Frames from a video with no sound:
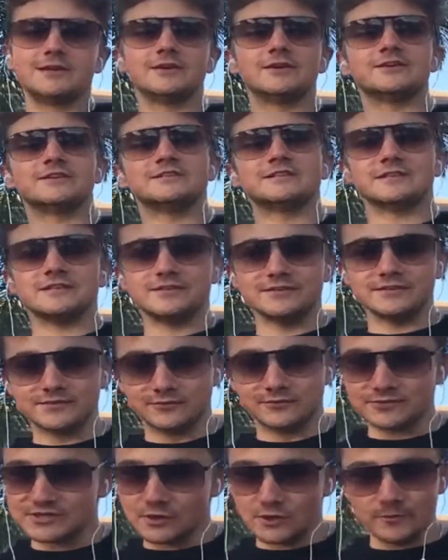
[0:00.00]
because
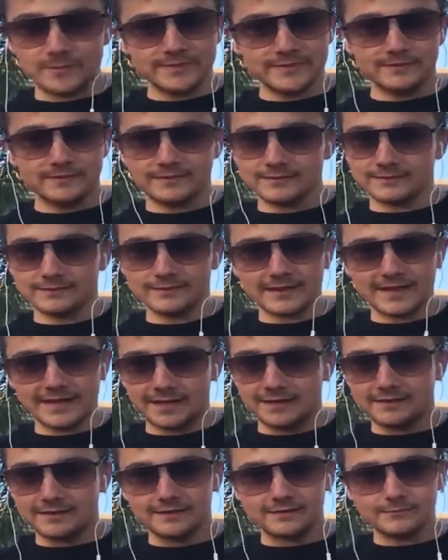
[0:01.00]
it was open till
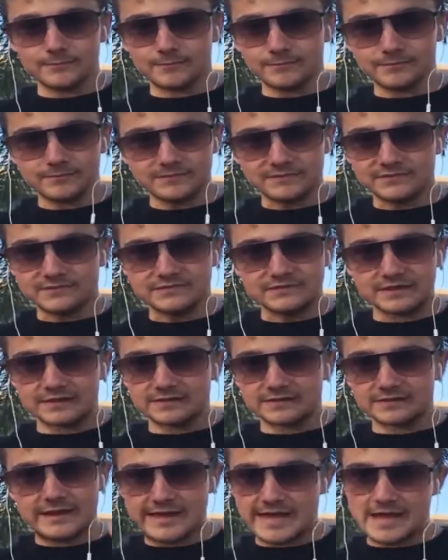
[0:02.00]
like
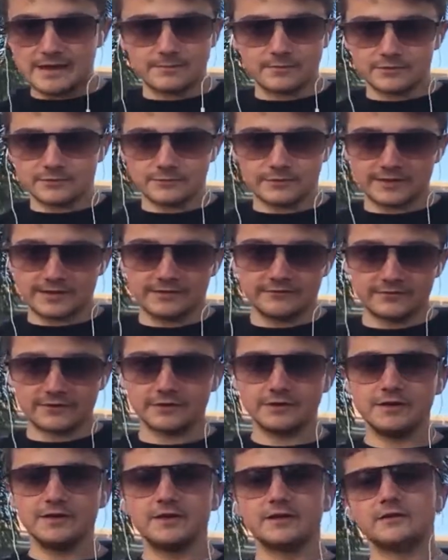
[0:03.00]
6 a.m. or whatever.
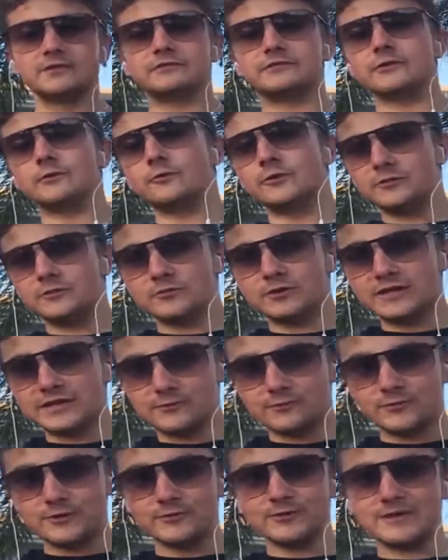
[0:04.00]
So we
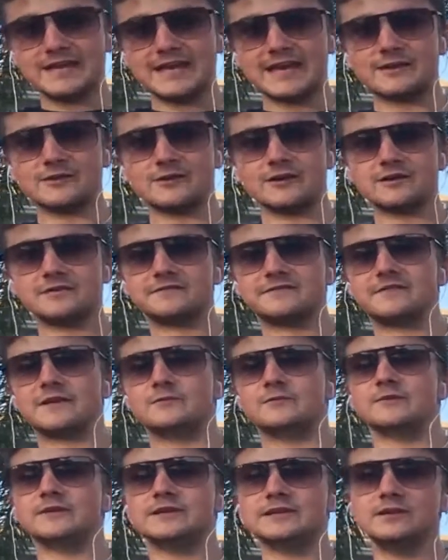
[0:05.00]
would get off
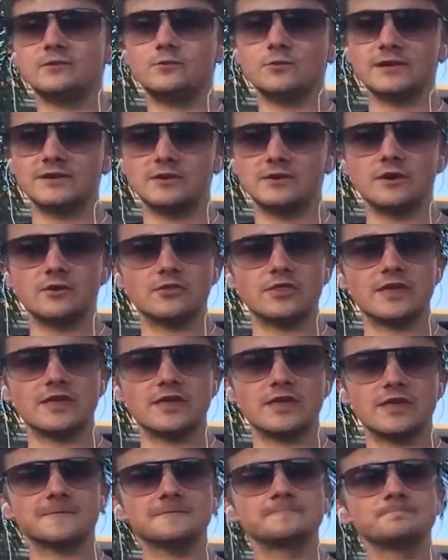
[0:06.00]
and we'd go
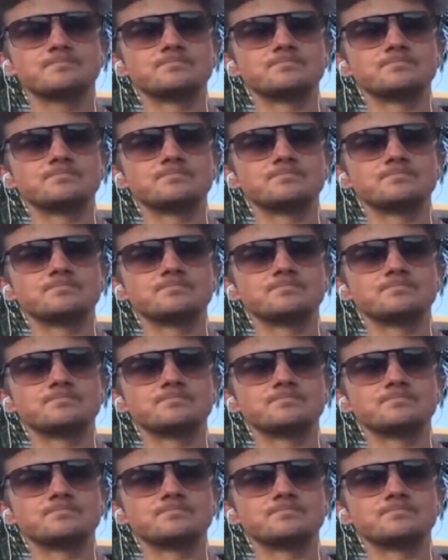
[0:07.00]
there.